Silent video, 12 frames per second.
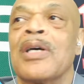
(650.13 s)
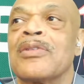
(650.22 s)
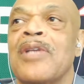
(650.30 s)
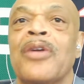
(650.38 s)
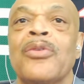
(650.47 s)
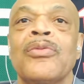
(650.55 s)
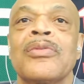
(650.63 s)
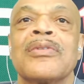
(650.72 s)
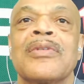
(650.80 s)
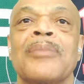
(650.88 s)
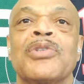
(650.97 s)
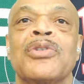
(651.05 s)

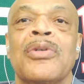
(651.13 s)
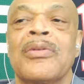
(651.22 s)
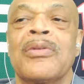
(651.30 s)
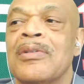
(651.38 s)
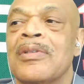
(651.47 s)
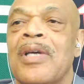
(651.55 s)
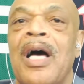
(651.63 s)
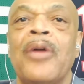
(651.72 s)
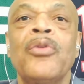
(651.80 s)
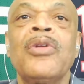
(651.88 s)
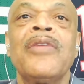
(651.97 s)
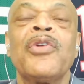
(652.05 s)
I'm sure, I
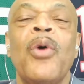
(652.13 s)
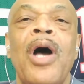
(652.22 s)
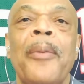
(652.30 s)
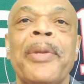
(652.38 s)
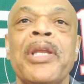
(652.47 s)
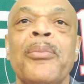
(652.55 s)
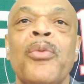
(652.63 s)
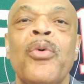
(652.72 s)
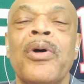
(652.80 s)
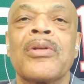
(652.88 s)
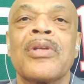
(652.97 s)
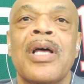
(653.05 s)
don't even know how many
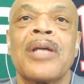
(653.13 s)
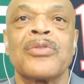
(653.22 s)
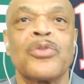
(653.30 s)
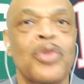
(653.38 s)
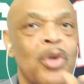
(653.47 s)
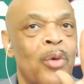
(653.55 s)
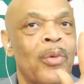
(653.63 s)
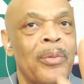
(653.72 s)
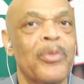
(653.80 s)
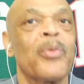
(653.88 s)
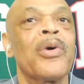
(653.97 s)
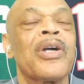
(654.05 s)
more, you know what,
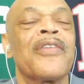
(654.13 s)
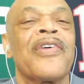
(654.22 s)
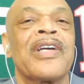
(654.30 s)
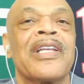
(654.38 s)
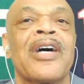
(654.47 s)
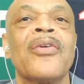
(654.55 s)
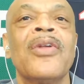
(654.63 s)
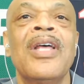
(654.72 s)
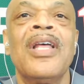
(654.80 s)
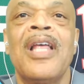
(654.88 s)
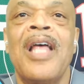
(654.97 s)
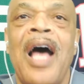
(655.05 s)
but we're going to find out.
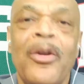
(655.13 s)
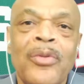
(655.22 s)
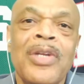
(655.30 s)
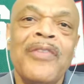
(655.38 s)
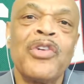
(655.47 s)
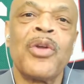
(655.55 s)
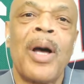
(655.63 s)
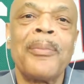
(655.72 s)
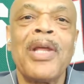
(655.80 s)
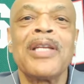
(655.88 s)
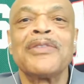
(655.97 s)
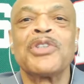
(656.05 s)
I'm not
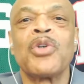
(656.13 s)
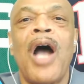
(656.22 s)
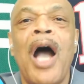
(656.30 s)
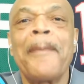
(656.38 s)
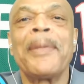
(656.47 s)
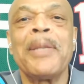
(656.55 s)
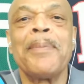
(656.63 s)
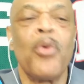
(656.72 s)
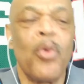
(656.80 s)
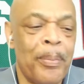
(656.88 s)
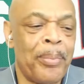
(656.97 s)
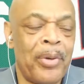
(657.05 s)
even sure how many
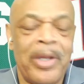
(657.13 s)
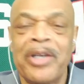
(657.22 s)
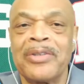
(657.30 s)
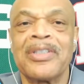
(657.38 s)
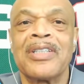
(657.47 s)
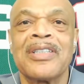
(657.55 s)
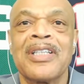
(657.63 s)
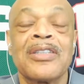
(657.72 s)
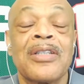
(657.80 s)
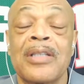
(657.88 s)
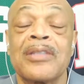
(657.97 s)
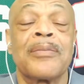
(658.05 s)
more
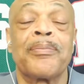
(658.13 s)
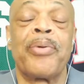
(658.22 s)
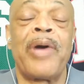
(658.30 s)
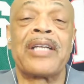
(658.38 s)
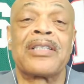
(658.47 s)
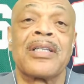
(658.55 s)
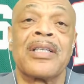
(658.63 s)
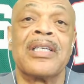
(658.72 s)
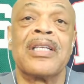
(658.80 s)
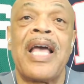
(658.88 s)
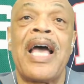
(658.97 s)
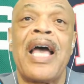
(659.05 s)

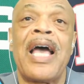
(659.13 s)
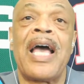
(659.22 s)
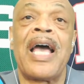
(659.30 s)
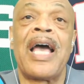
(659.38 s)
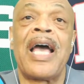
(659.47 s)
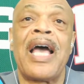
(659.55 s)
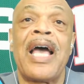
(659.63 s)
practically had to be half the